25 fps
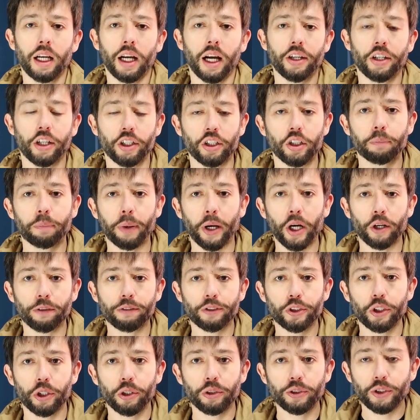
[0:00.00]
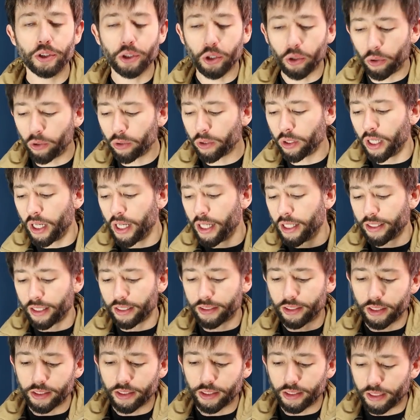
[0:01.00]
Another pair of shoes sold.
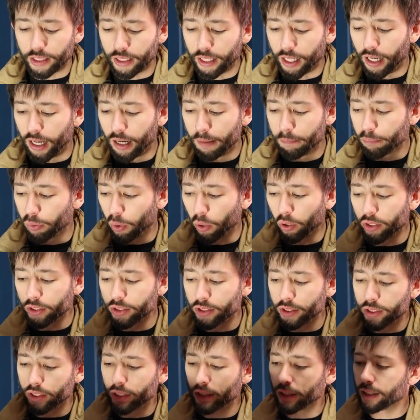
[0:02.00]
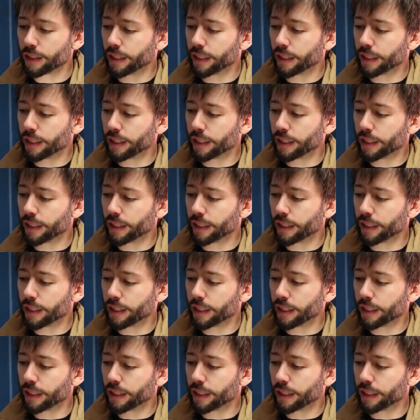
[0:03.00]
This is uh, Brooks,